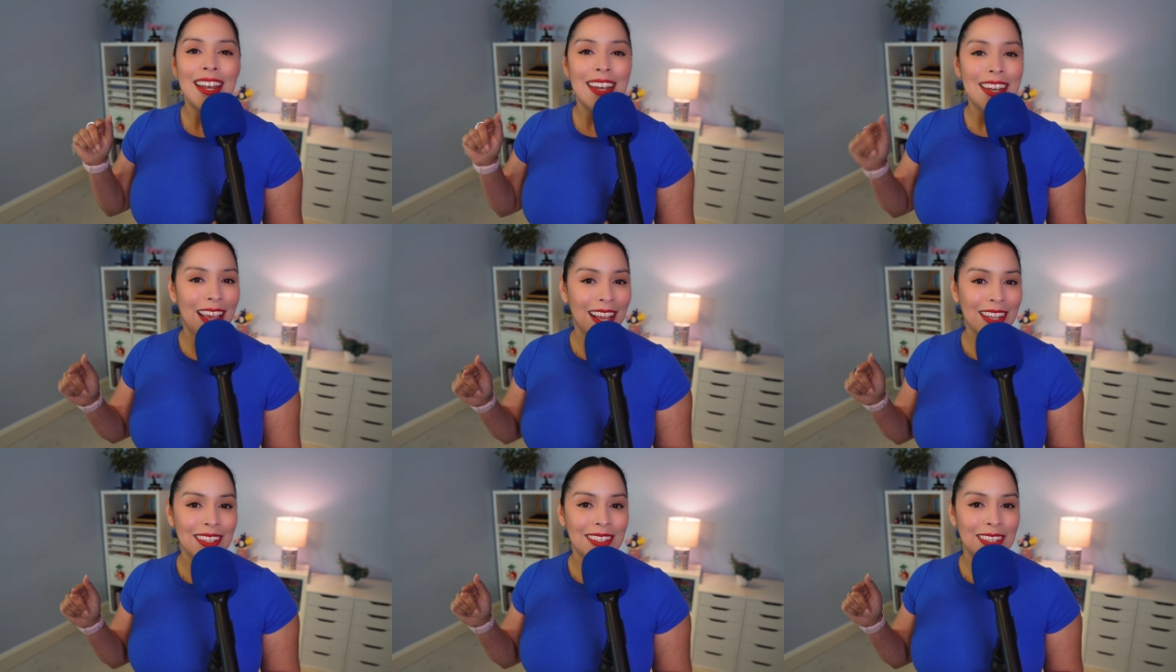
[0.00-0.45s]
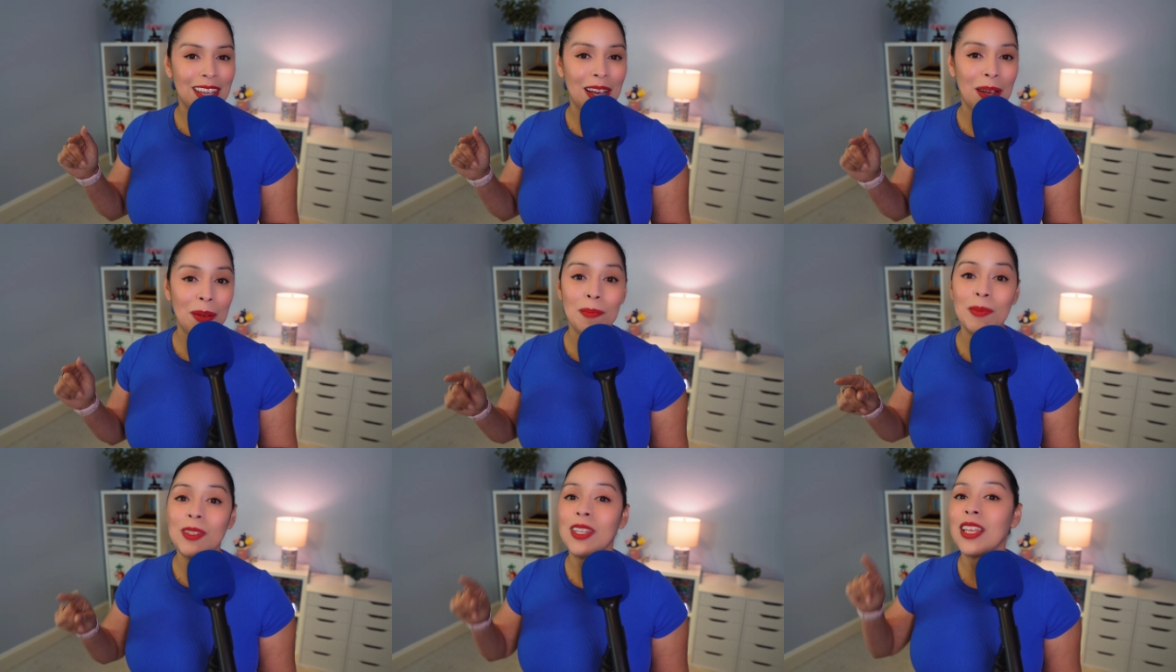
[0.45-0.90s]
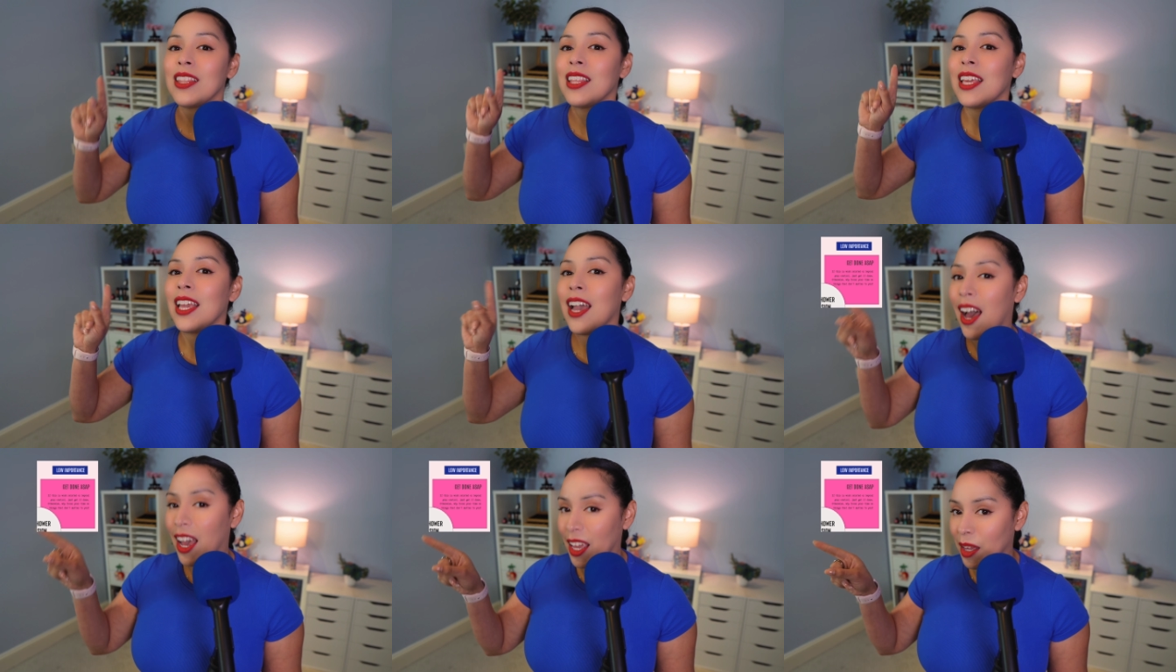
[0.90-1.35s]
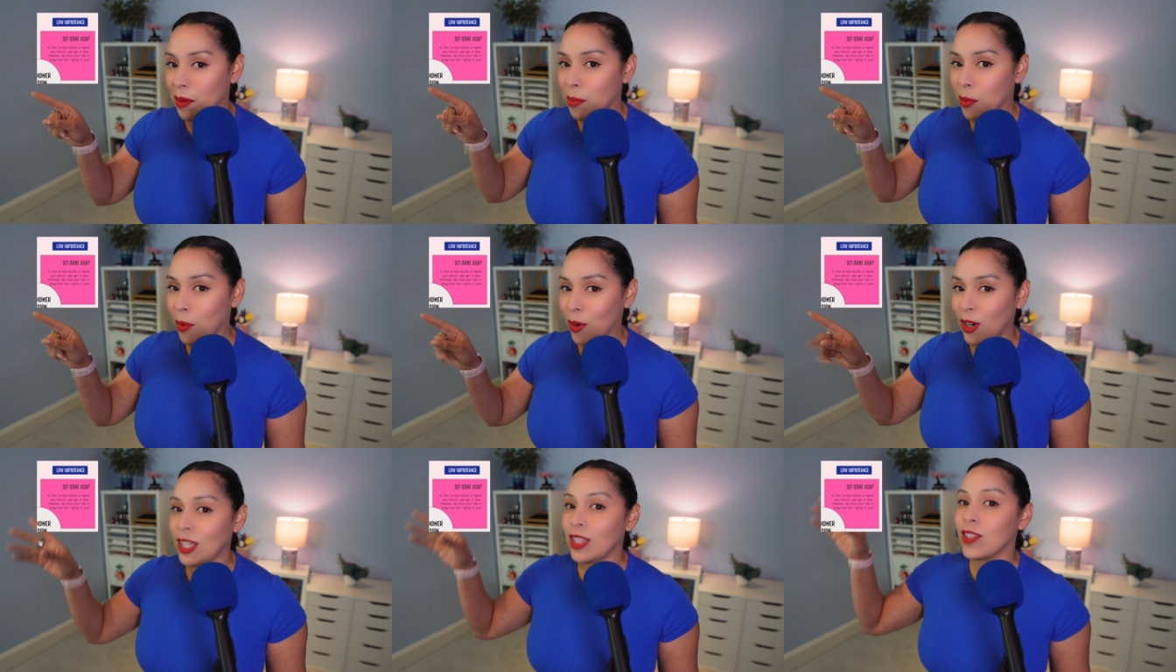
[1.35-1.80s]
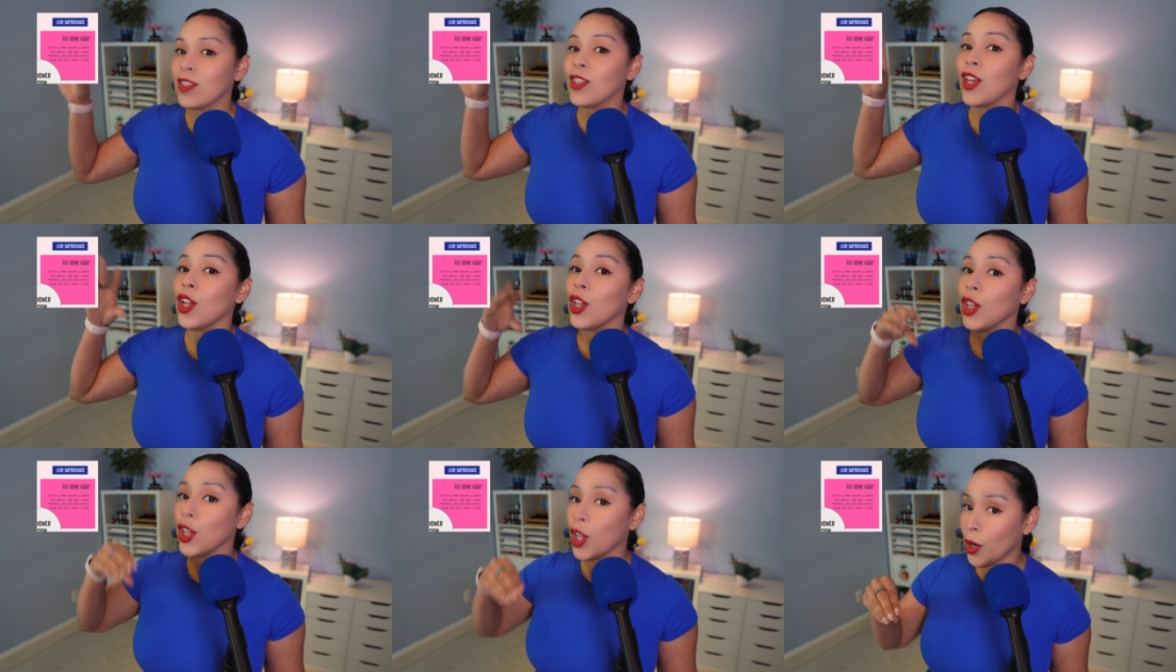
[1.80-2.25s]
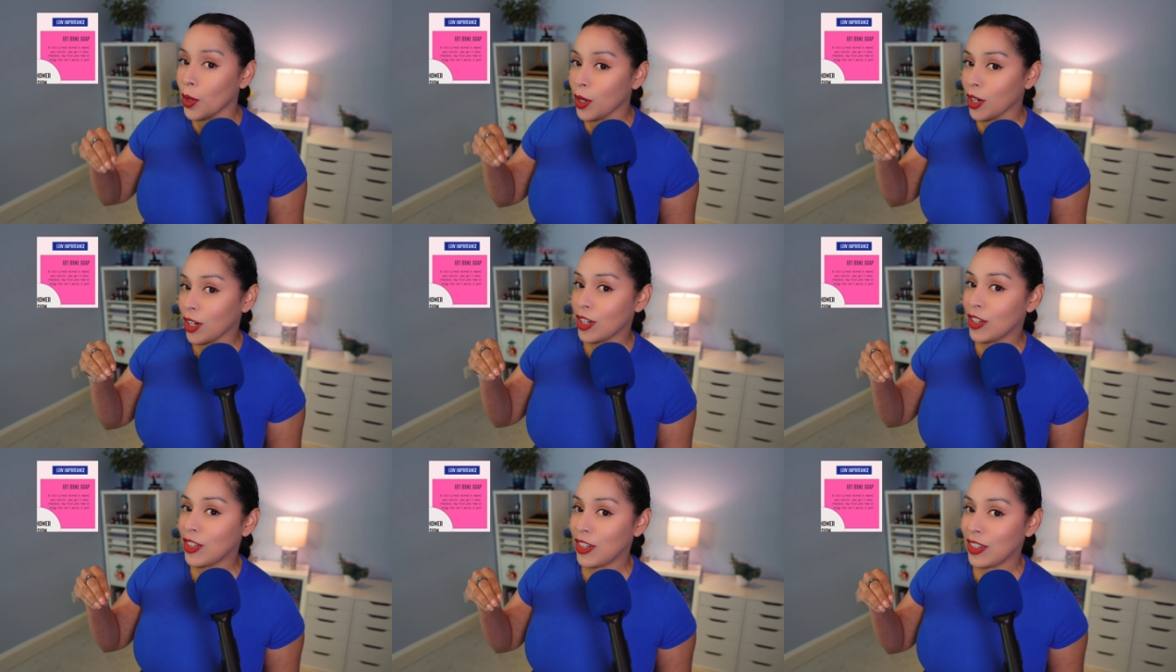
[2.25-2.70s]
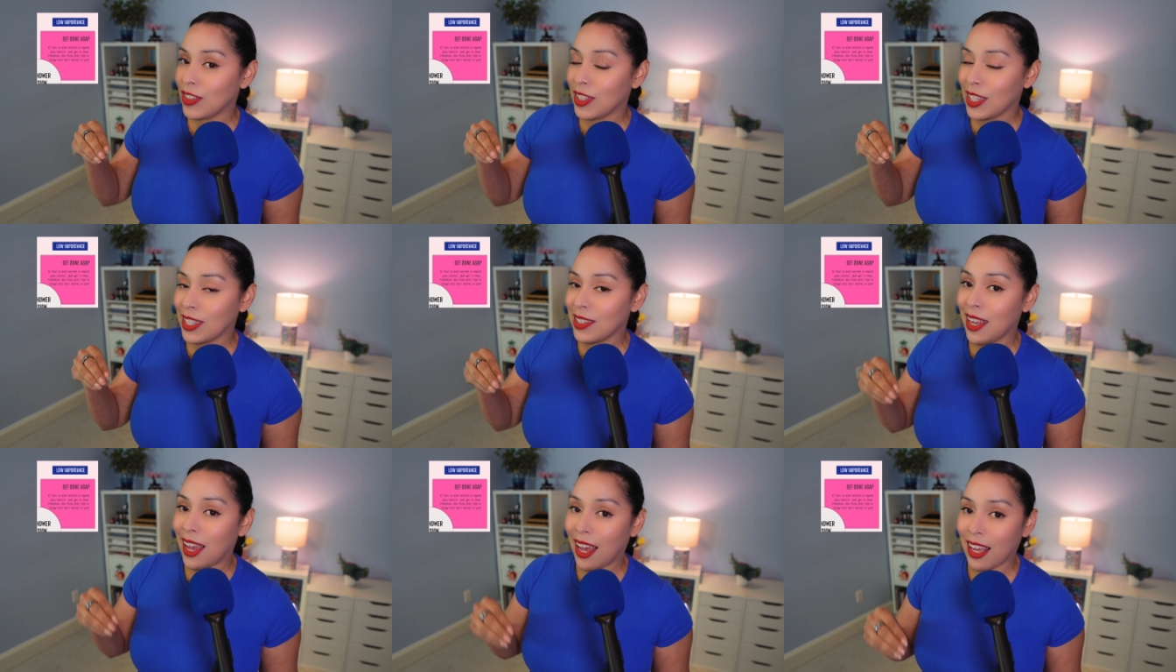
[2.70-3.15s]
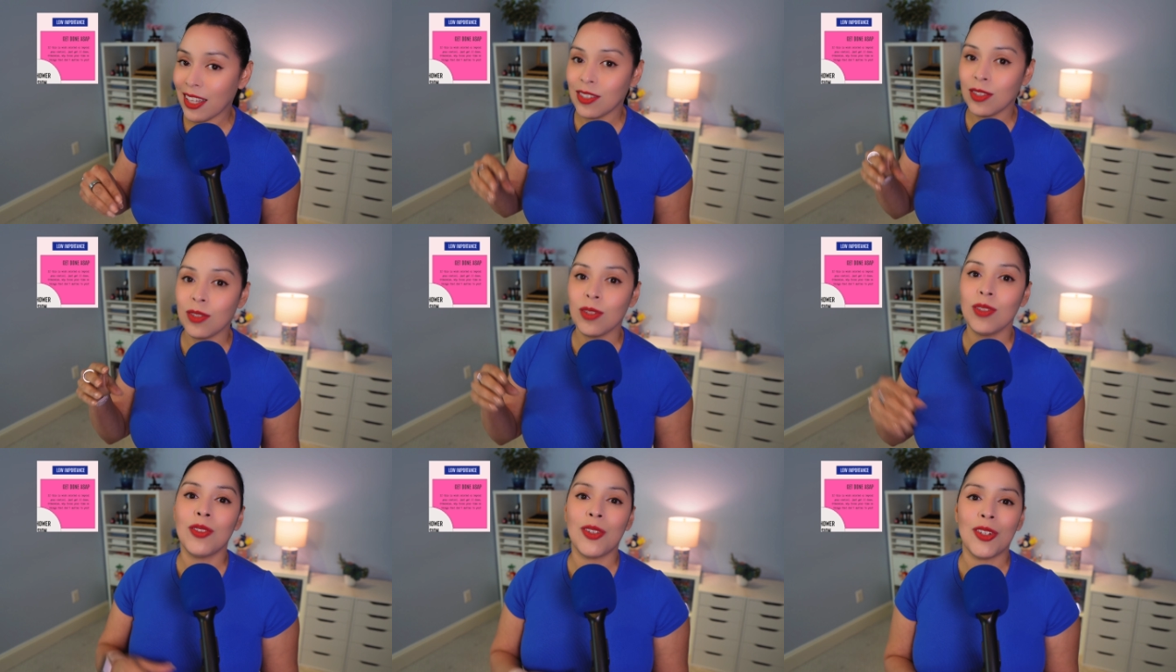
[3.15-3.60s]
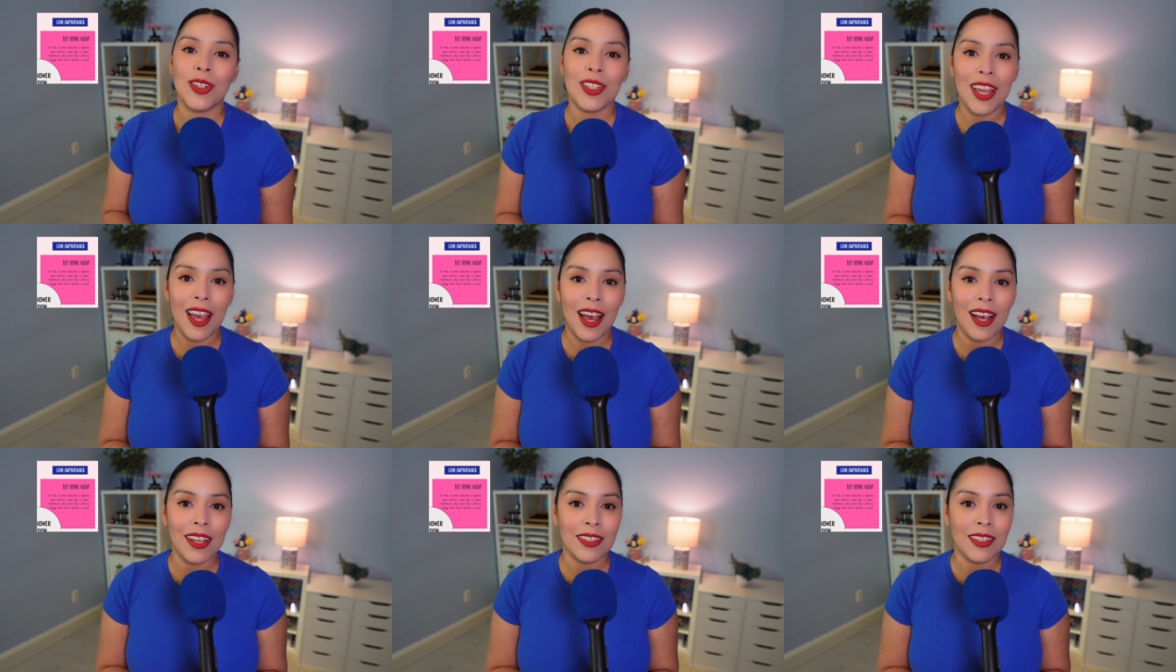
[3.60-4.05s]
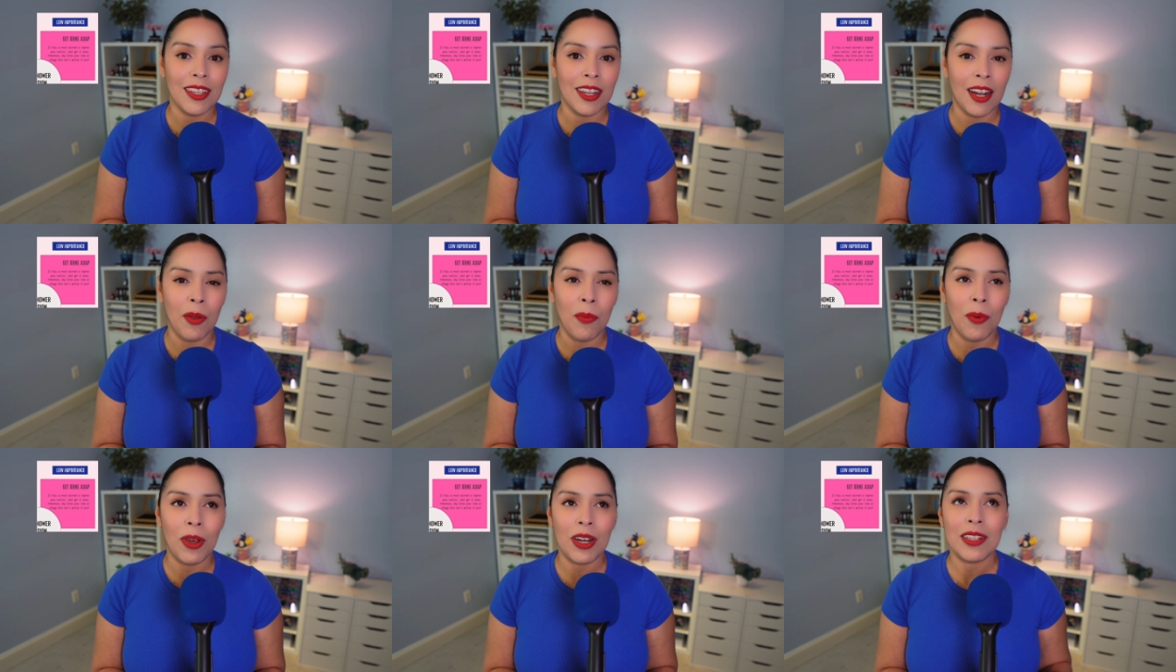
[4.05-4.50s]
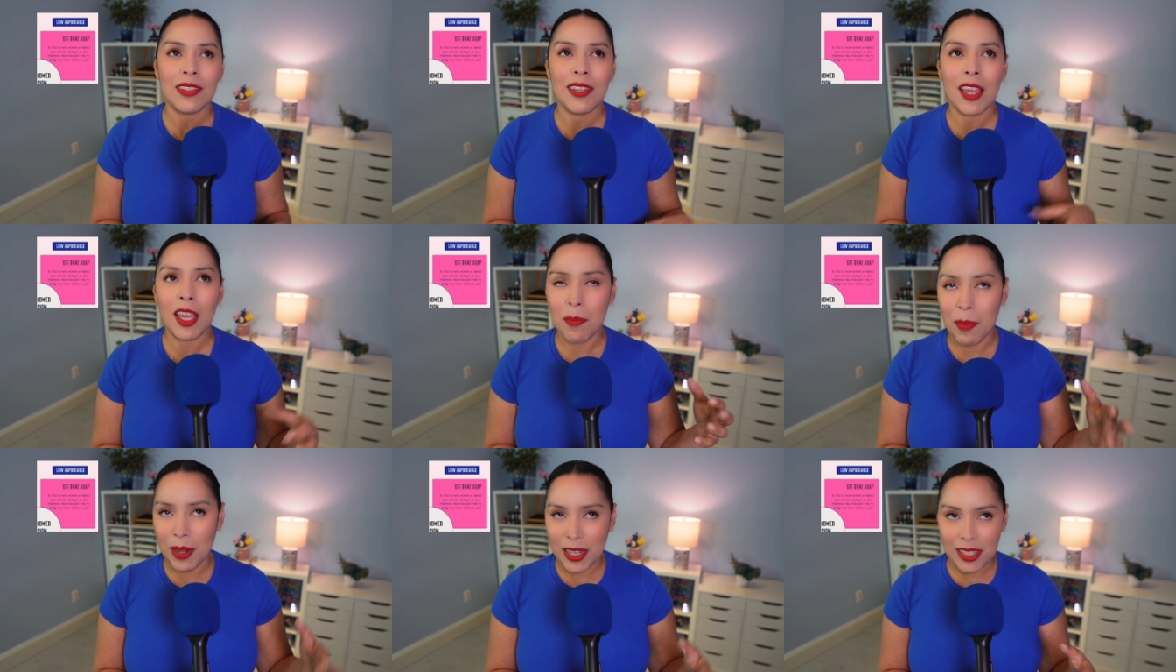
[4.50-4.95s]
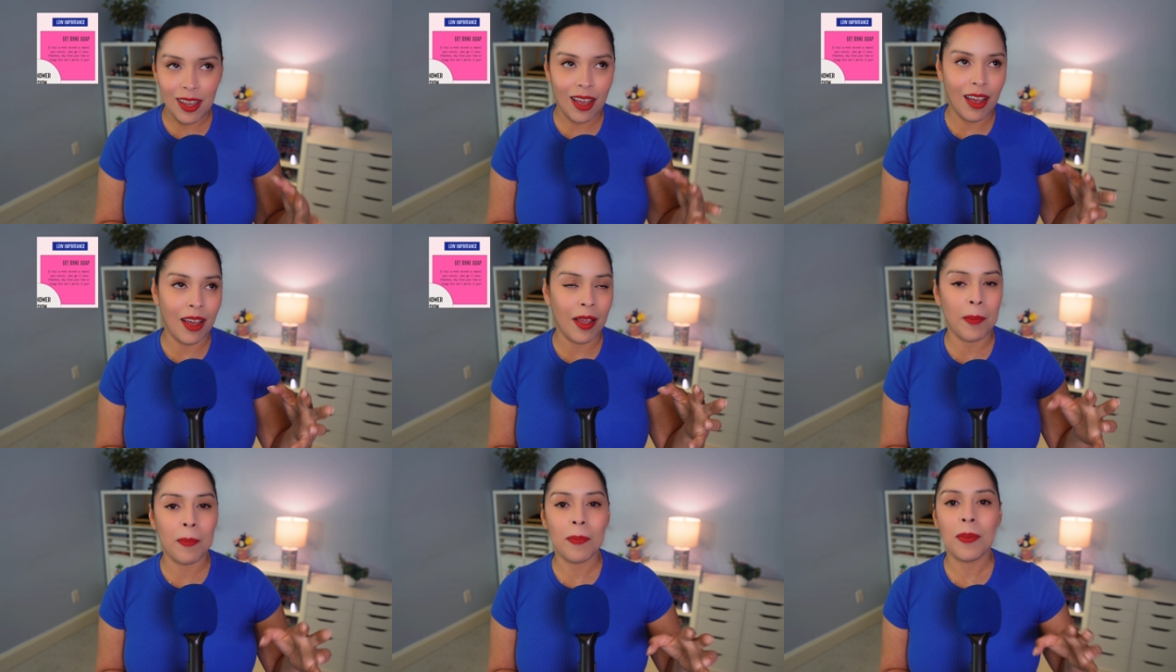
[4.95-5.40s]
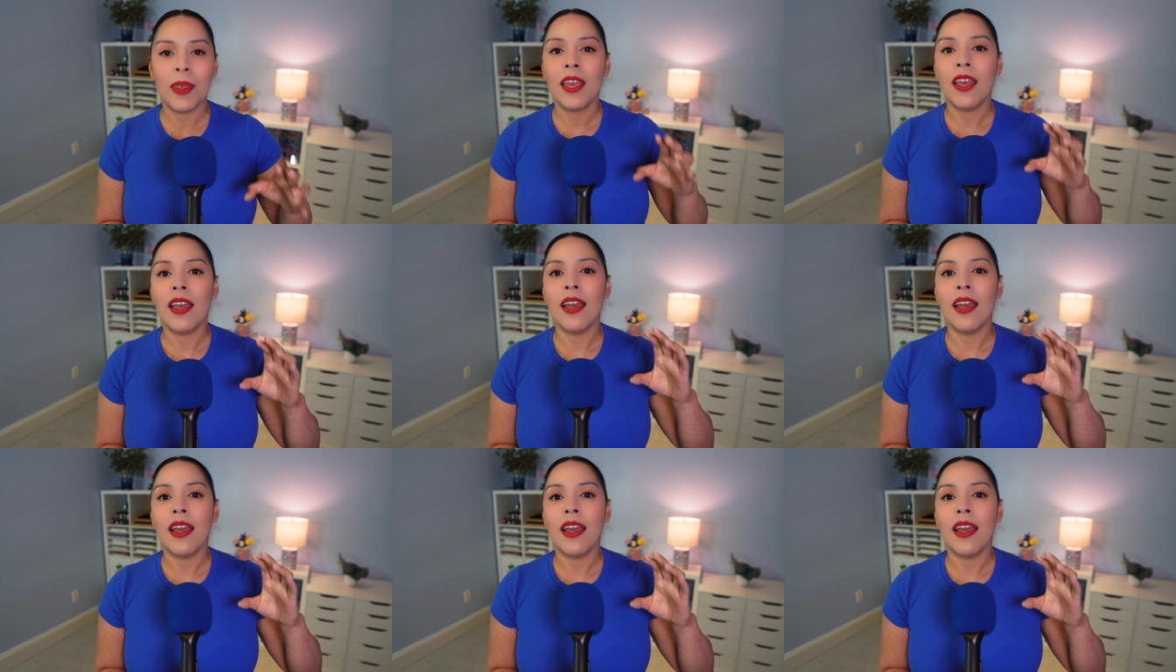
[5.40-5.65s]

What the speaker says: Next comes the high importance, lower urgency tasks. These are tasks that I want to take my time